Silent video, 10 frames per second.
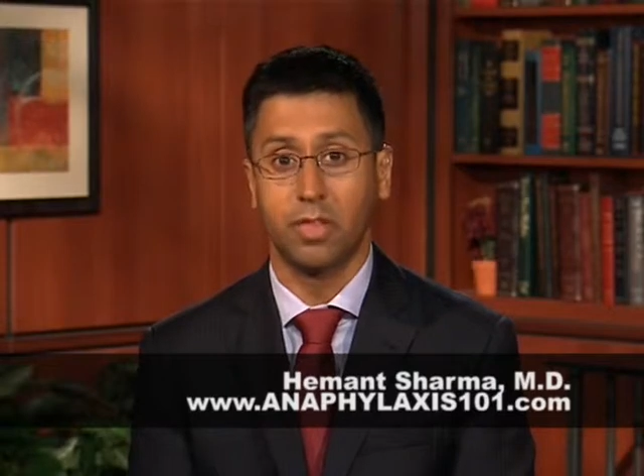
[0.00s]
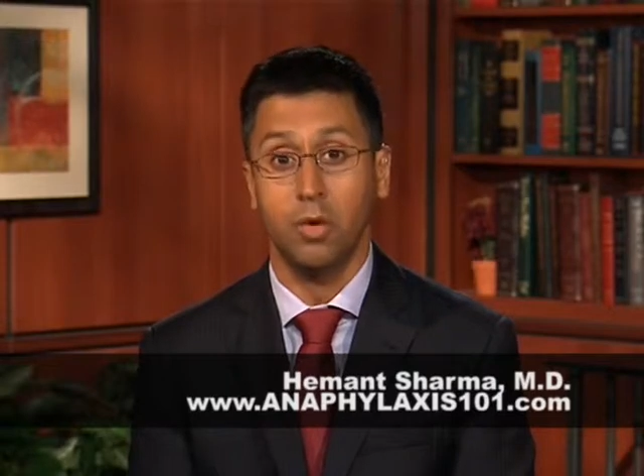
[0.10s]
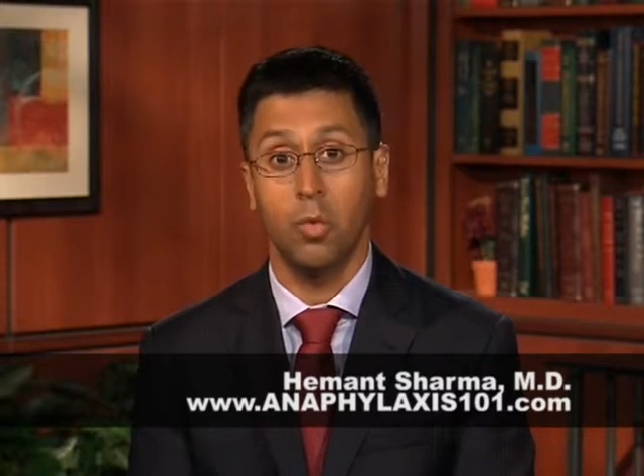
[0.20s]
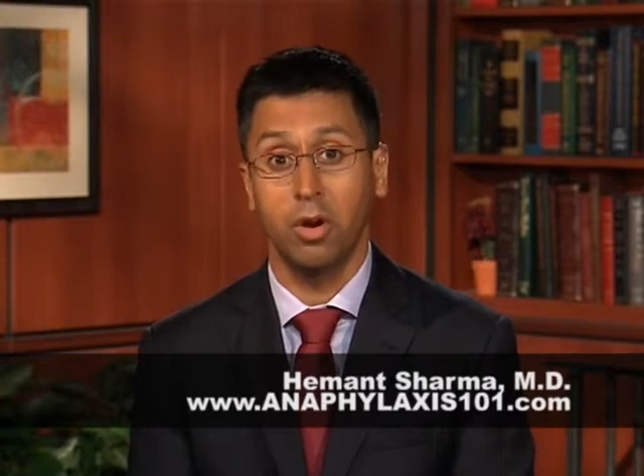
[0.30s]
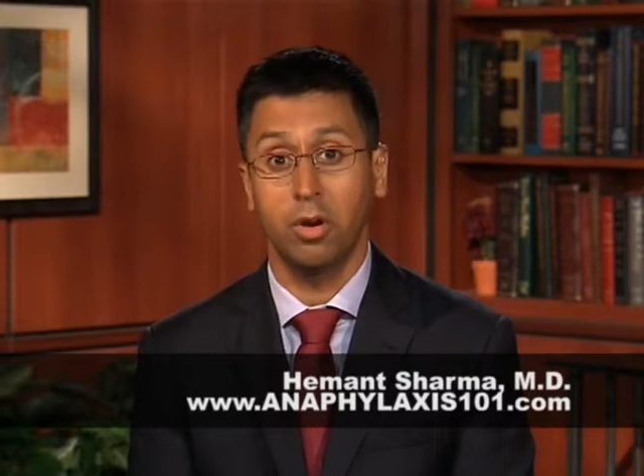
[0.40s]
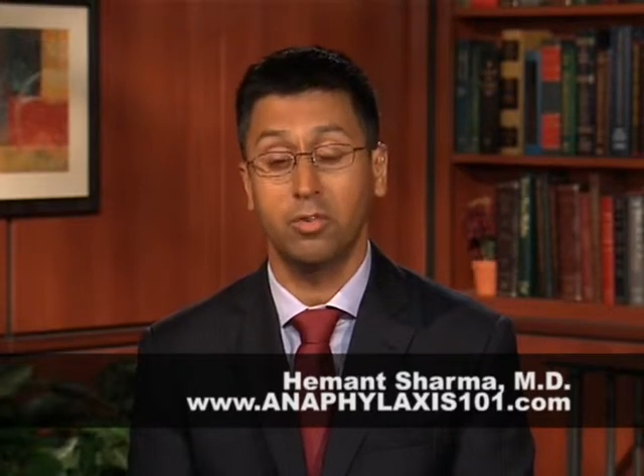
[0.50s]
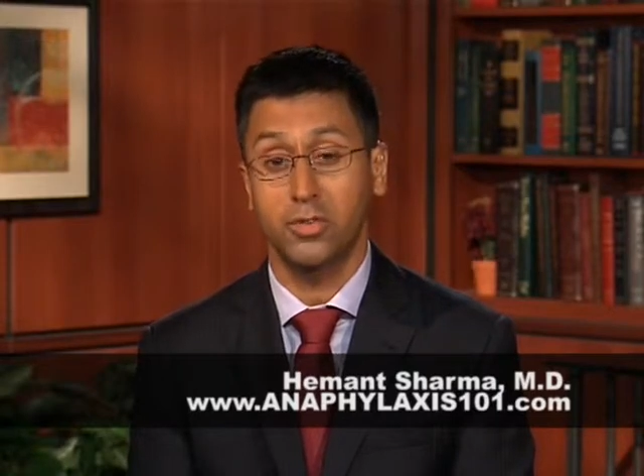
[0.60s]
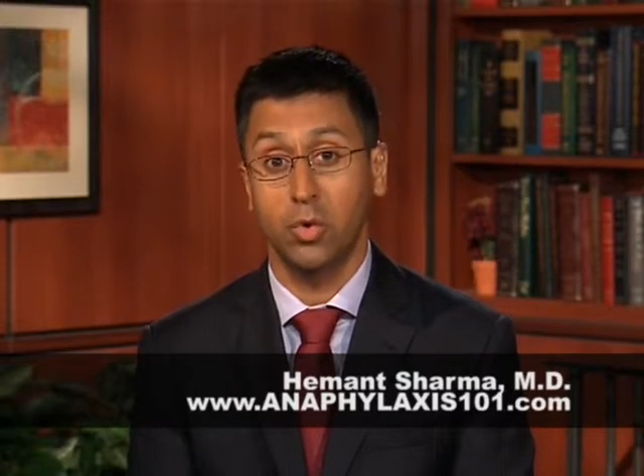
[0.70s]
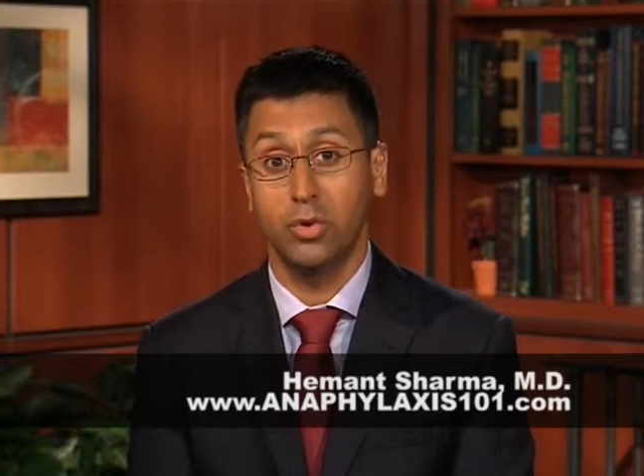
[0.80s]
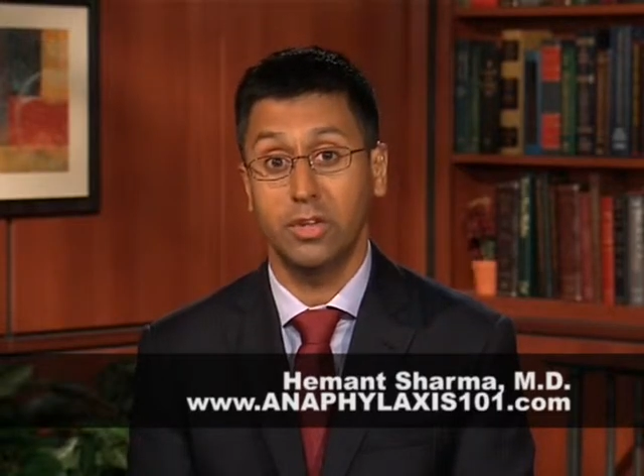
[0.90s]
where
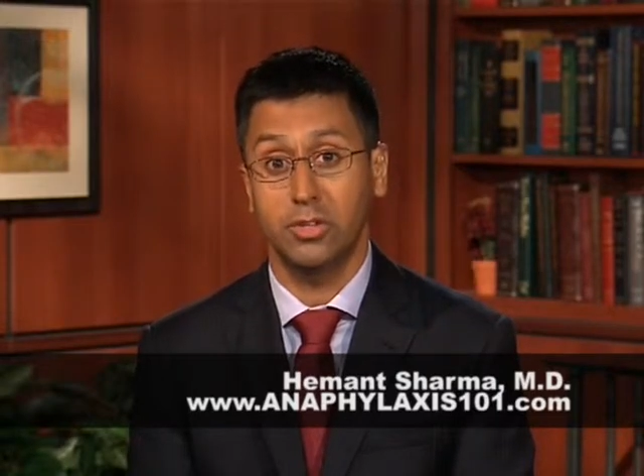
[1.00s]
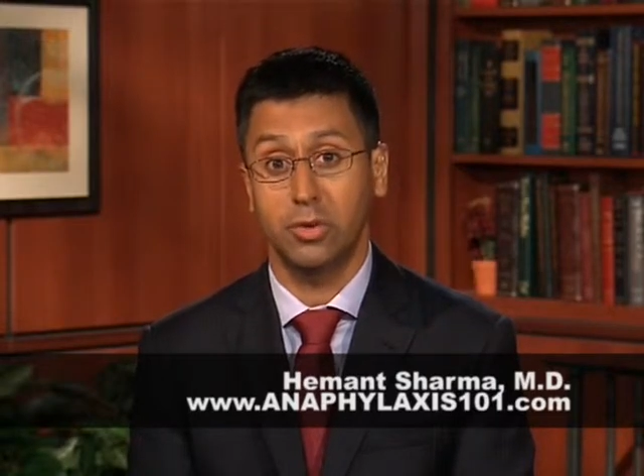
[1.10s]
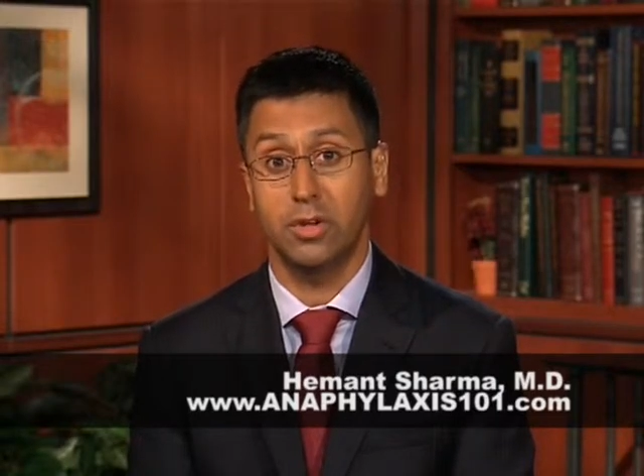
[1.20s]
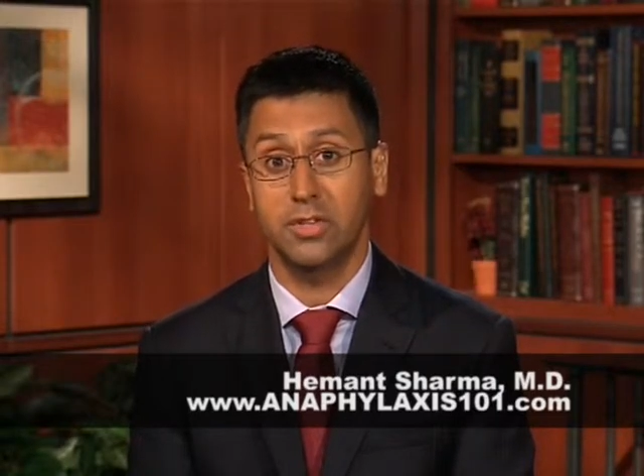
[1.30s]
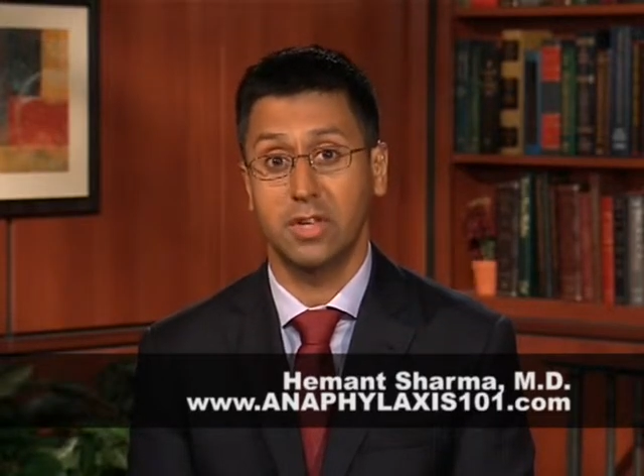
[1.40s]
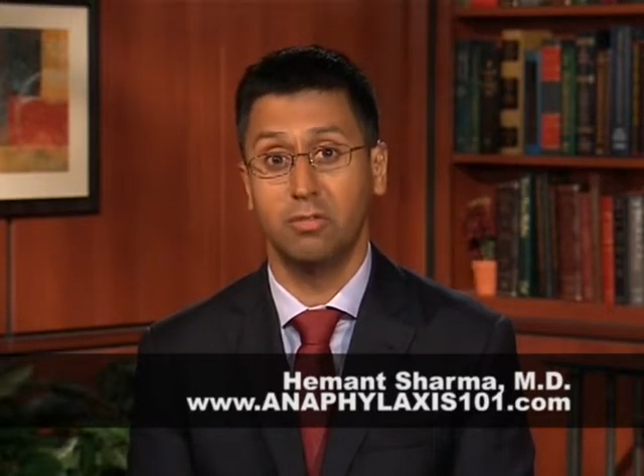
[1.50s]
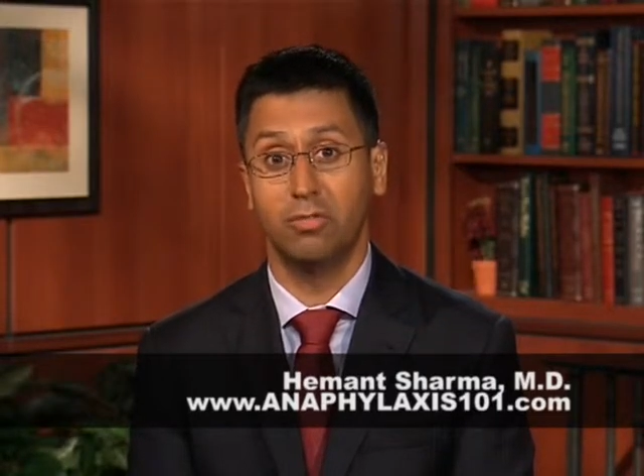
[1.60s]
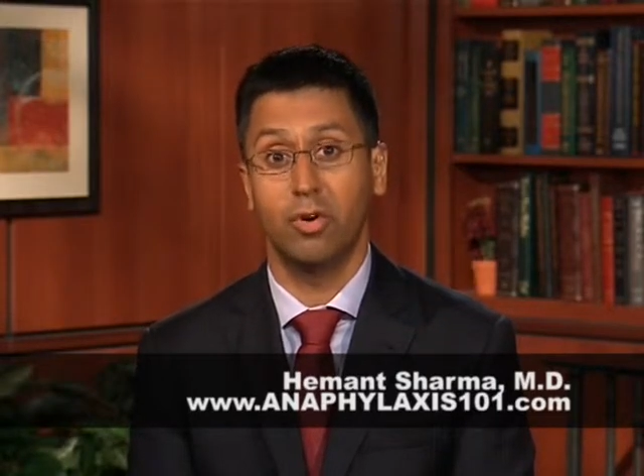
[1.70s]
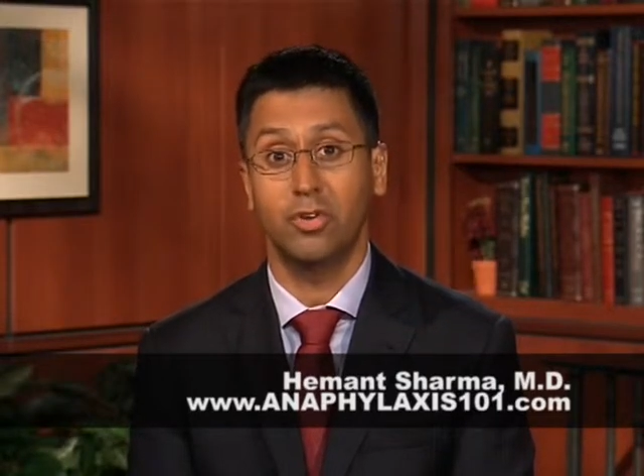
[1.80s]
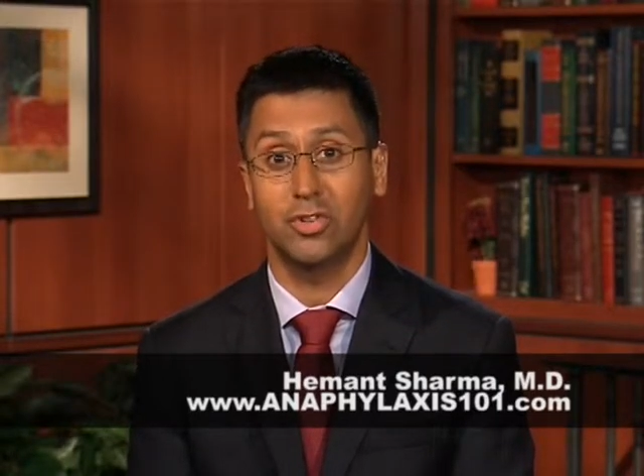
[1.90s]
school districts can
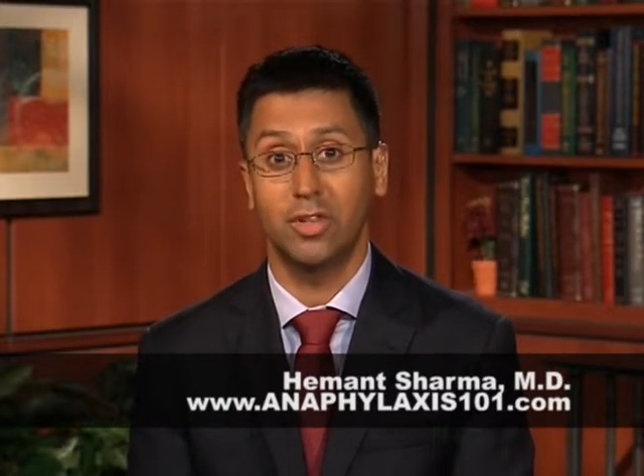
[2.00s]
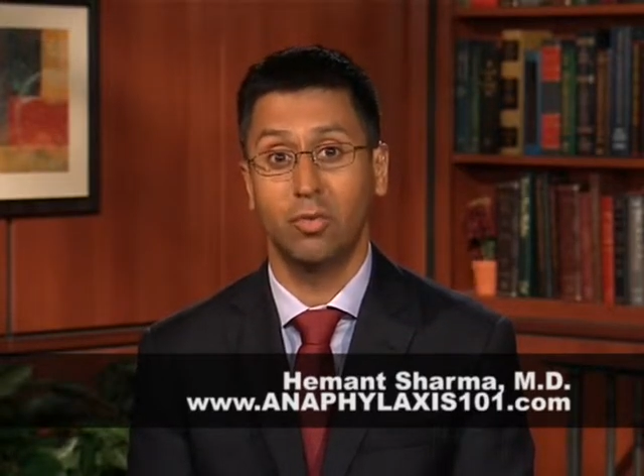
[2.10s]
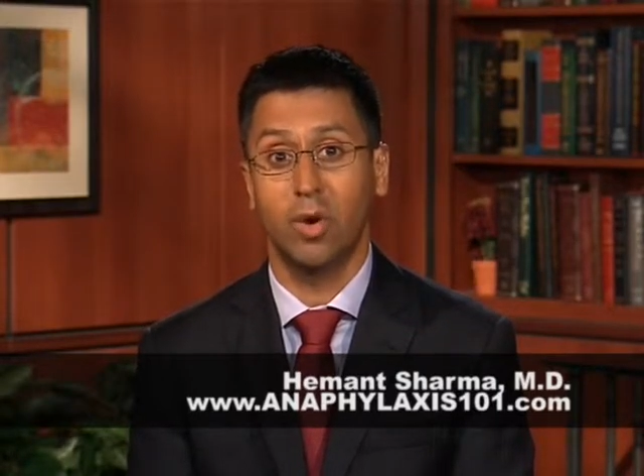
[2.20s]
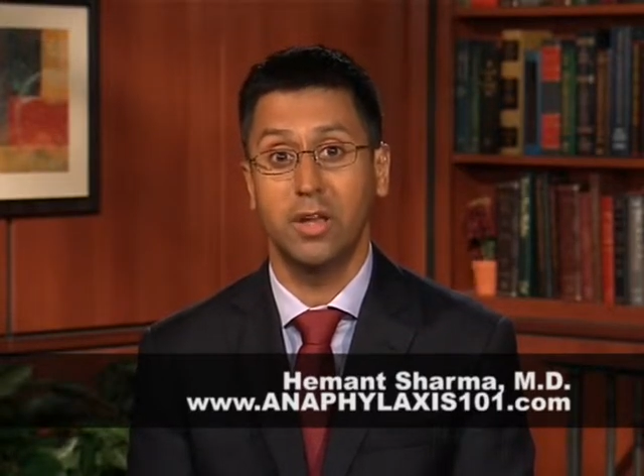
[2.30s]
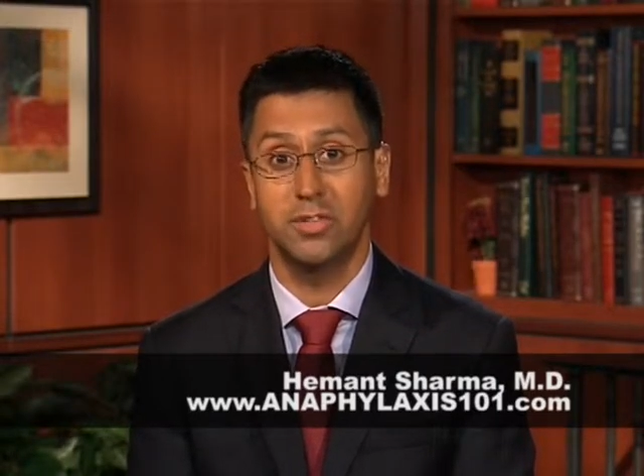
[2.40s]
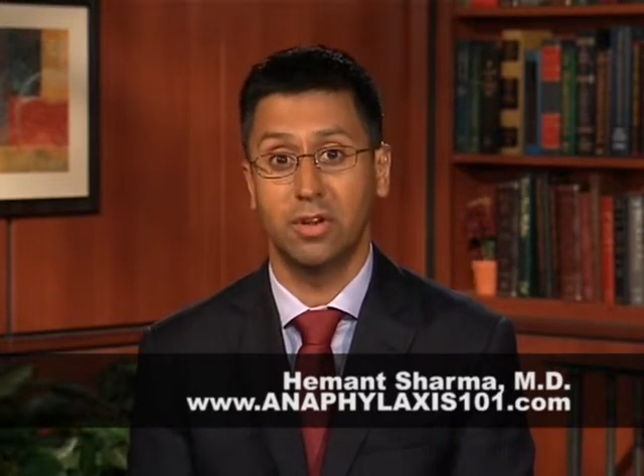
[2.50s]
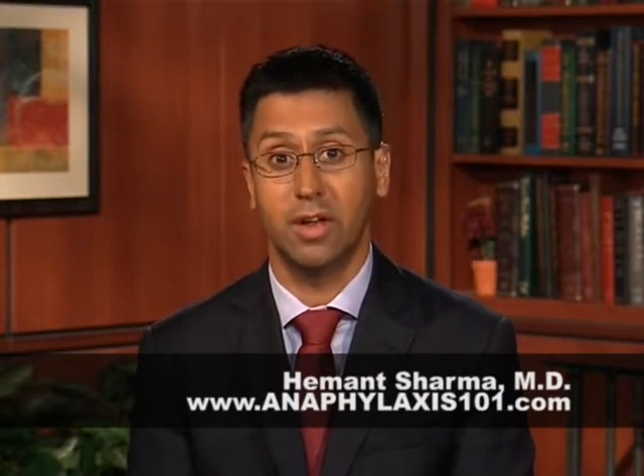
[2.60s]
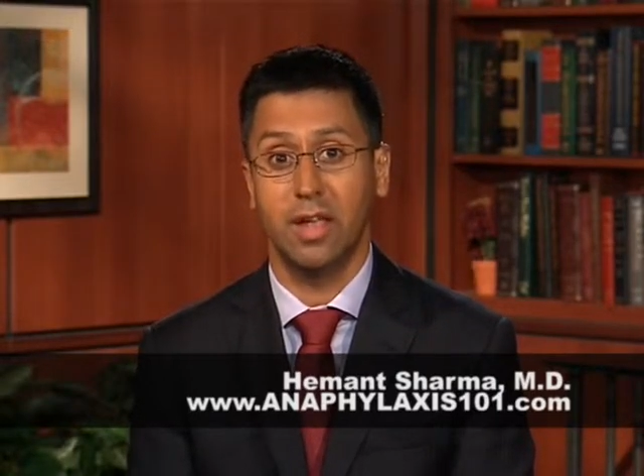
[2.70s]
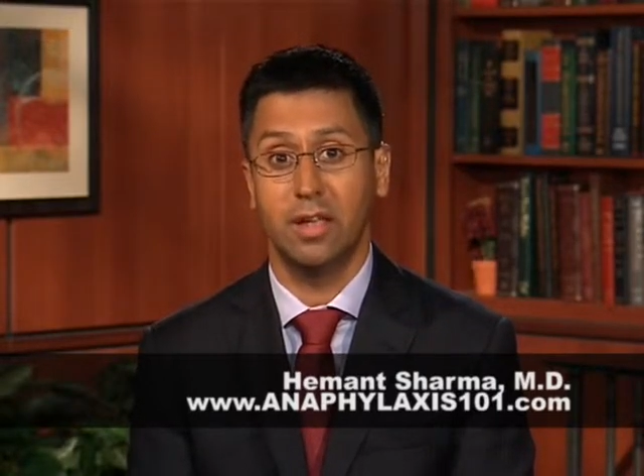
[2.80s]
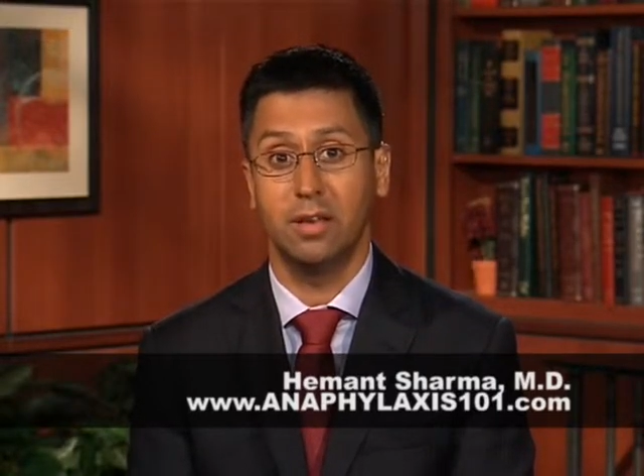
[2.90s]
virtually raise their
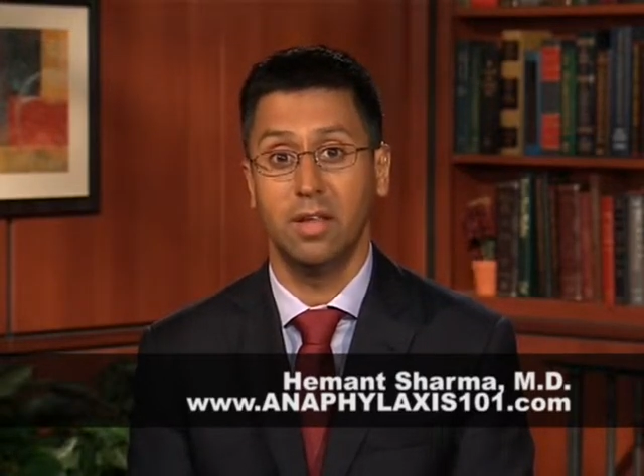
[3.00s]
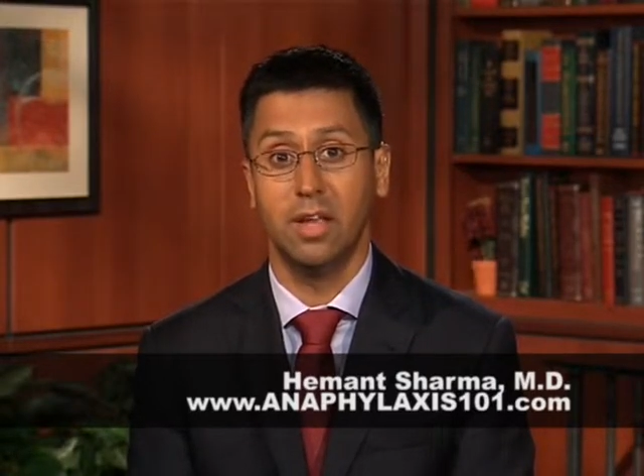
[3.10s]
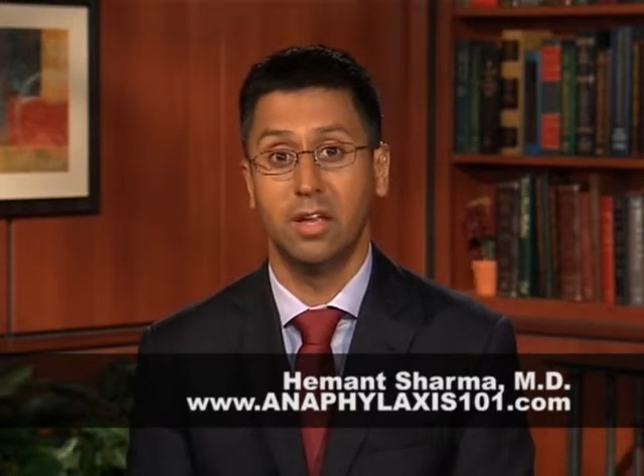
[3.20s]
hand